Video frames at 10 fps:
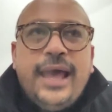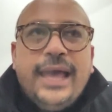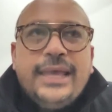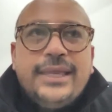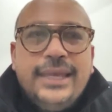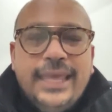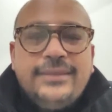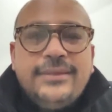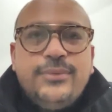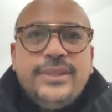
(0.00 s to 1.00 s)
I
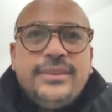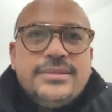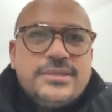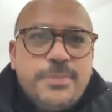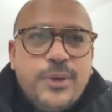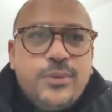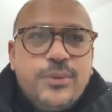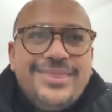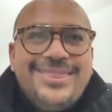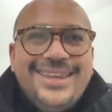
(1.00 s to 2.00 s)
connected with and spoke
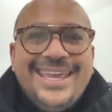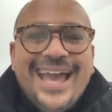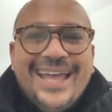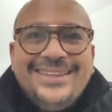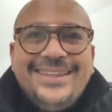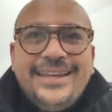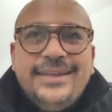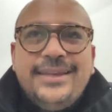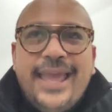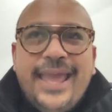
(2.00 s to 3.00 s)
with
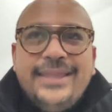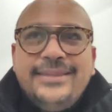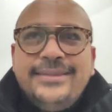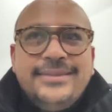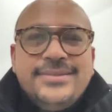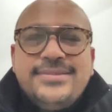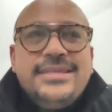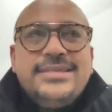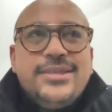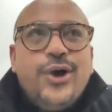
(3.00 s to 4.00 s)

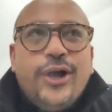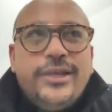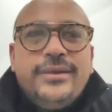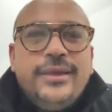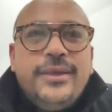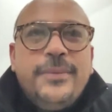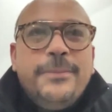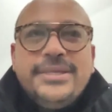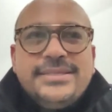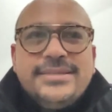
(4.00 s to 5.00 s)
360 odd
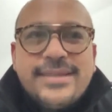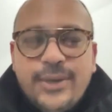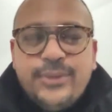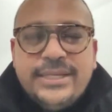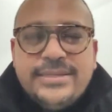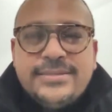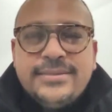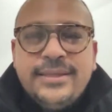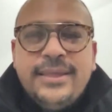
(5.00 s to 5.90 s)
business owners.